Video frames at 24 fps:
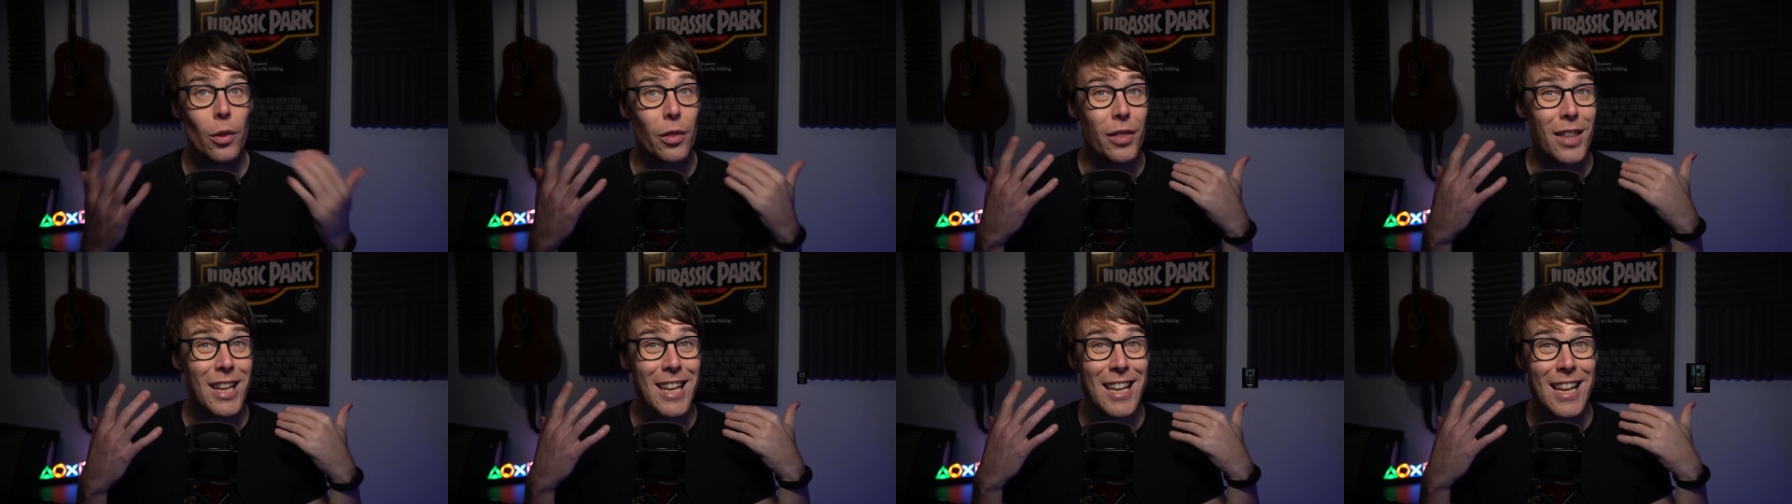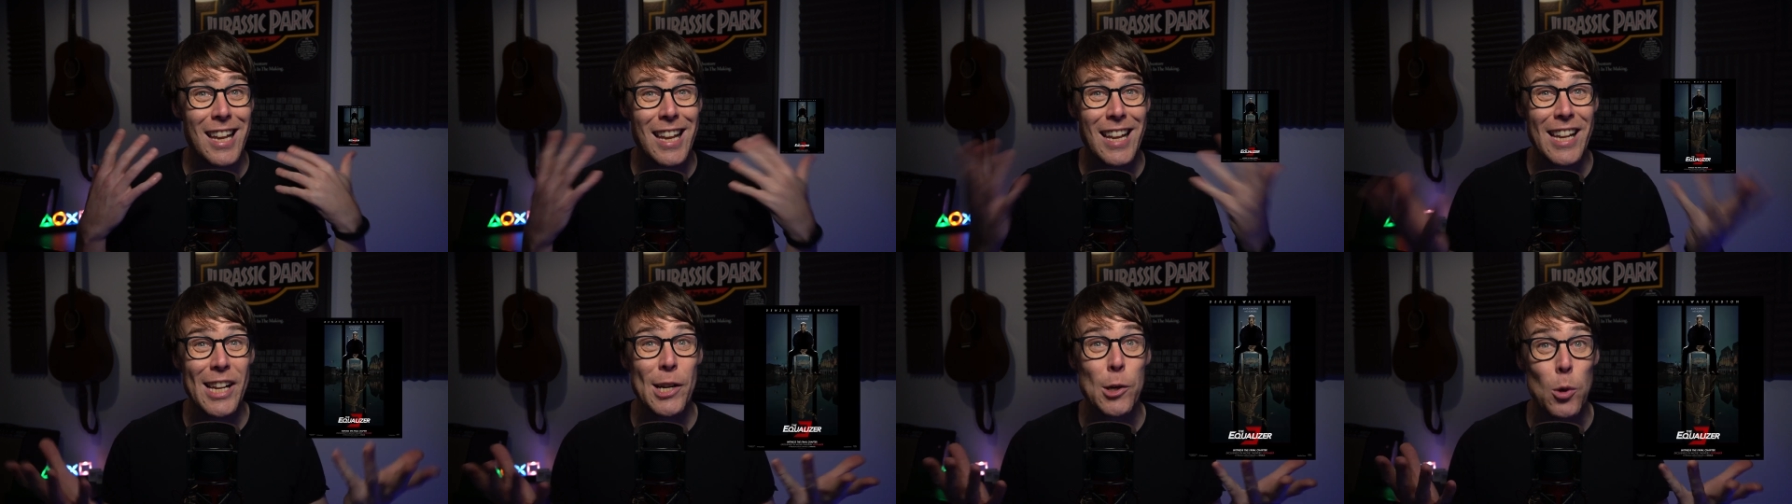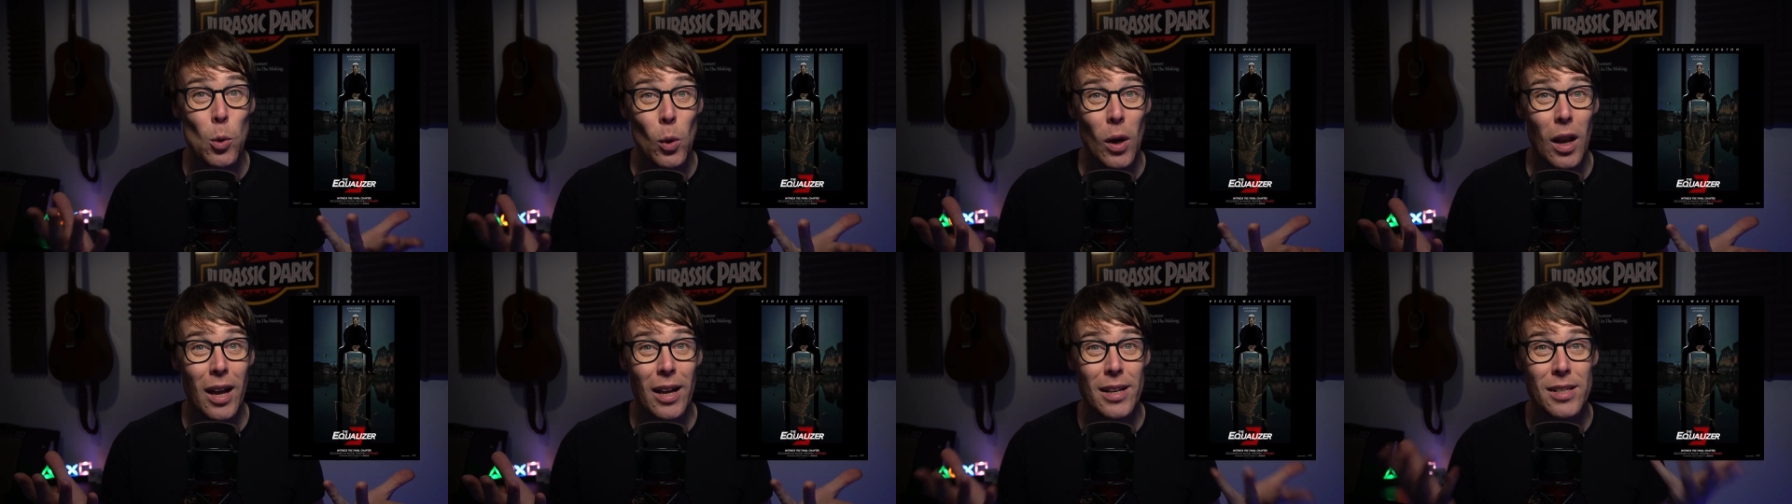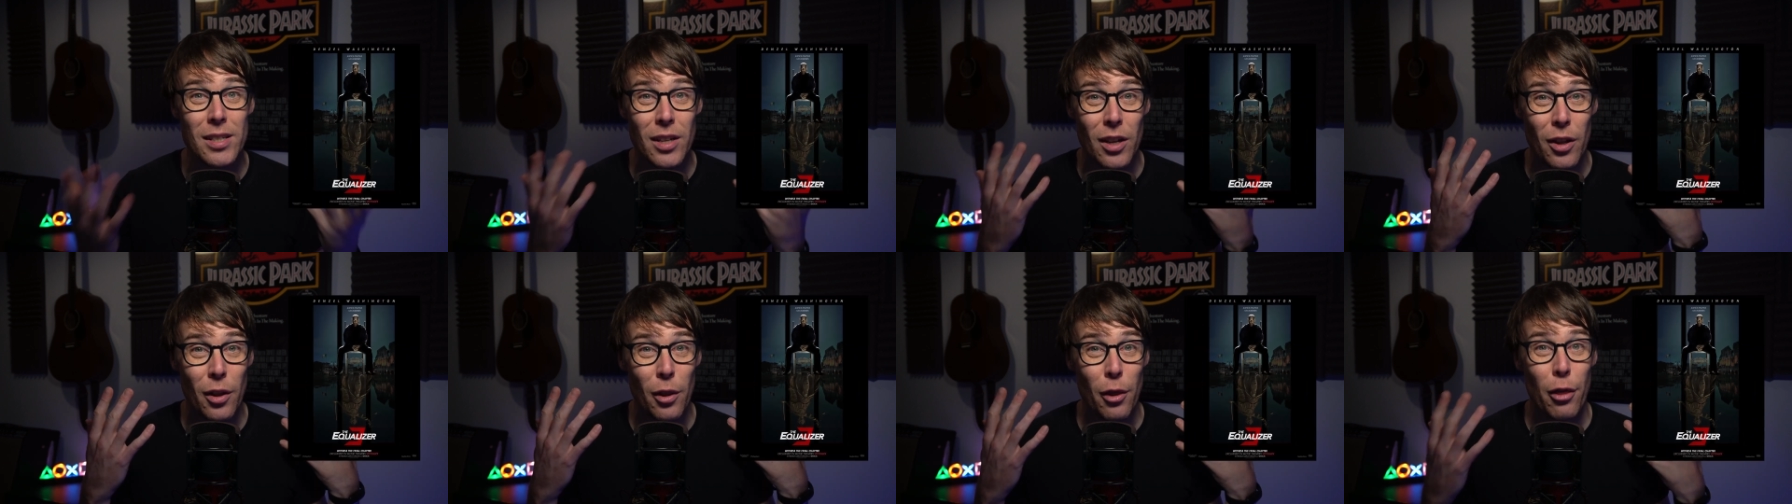The
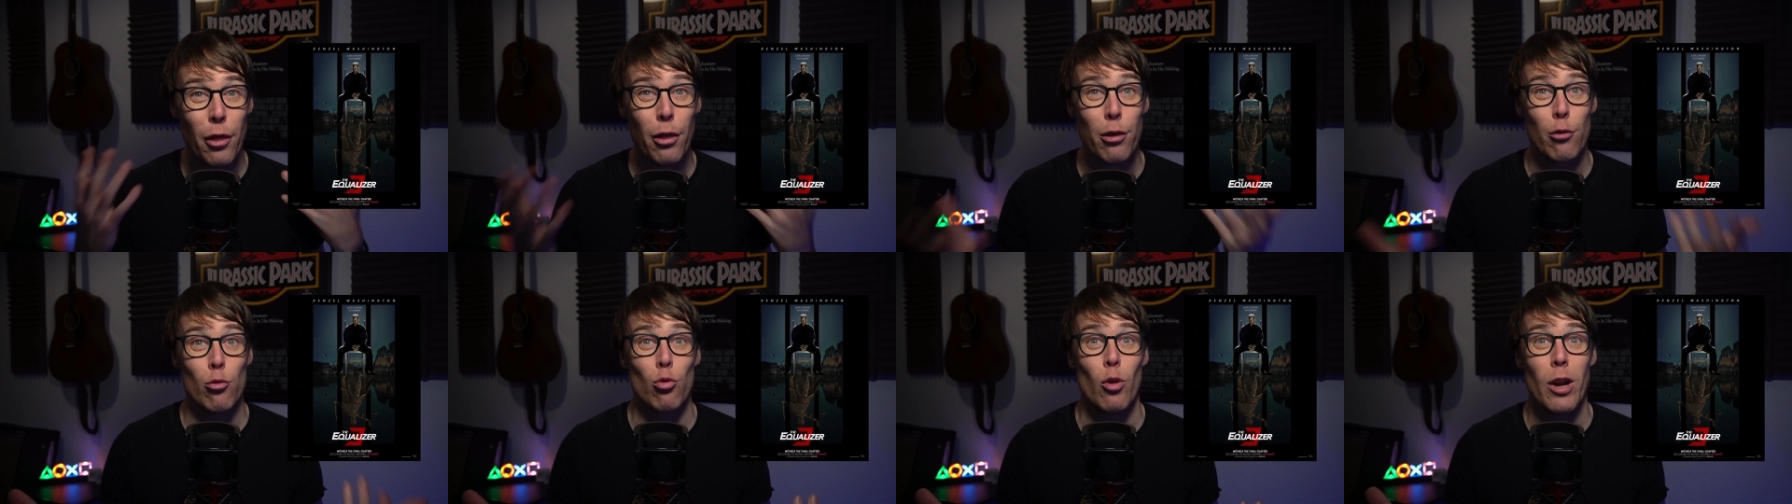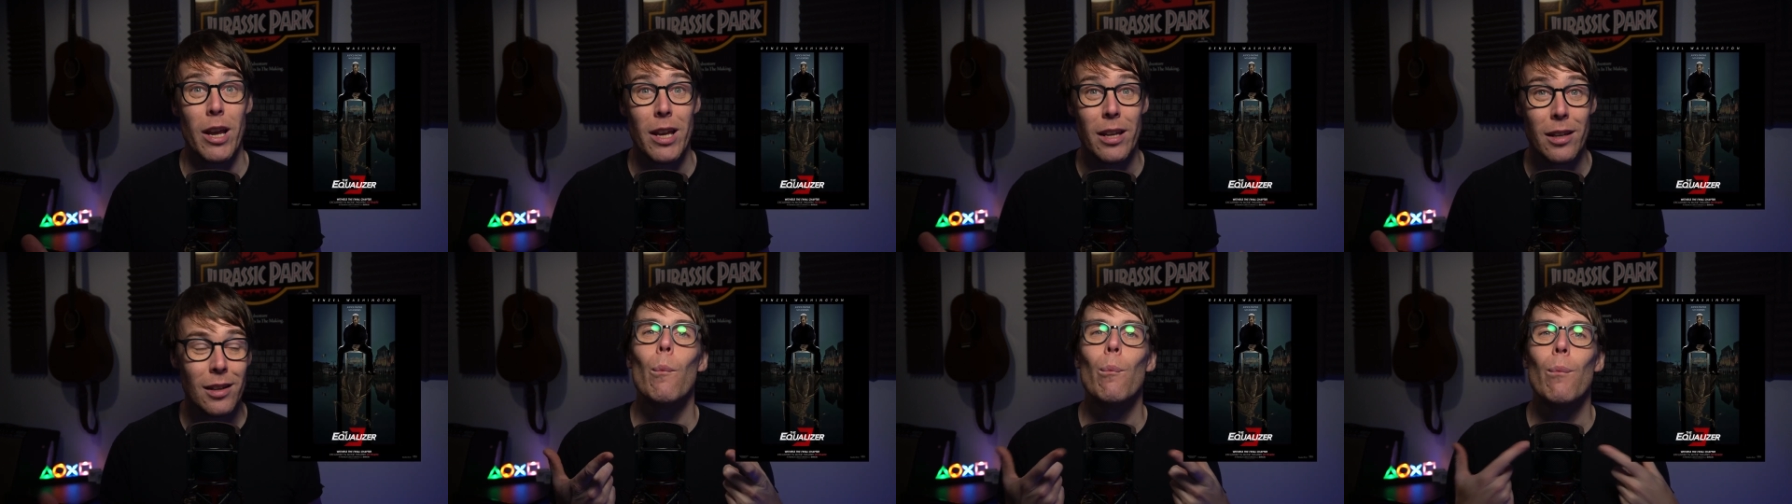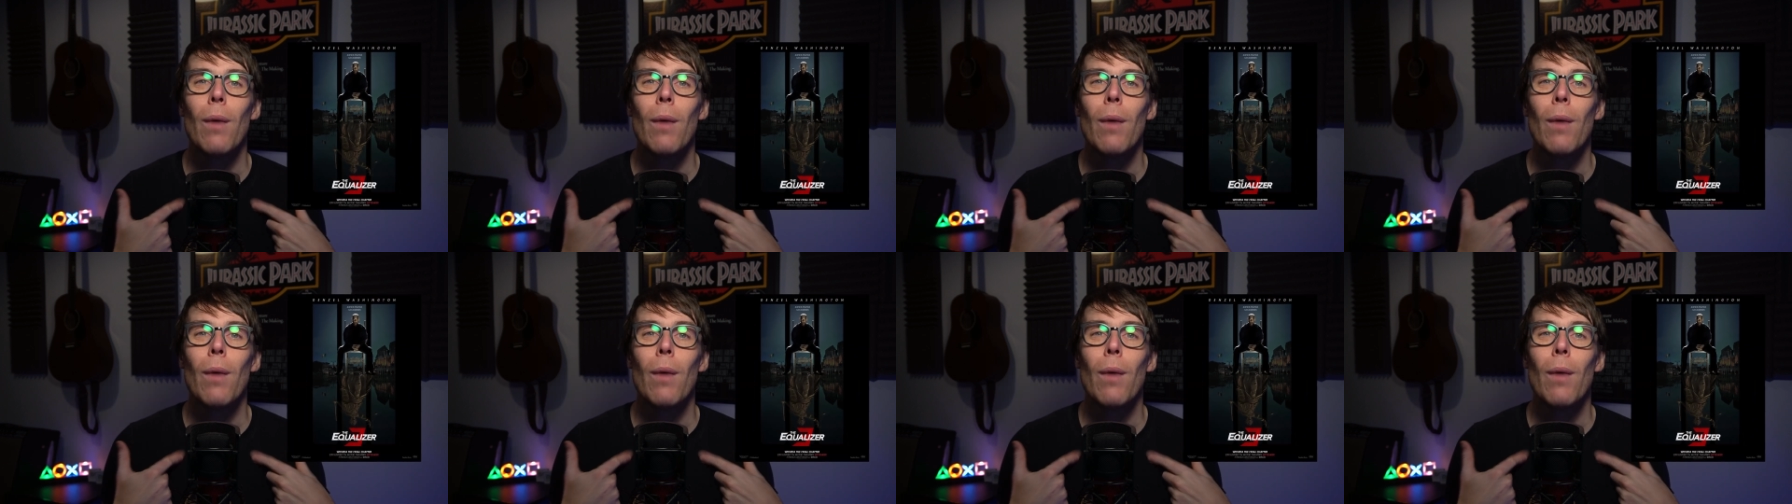Equalizer 3.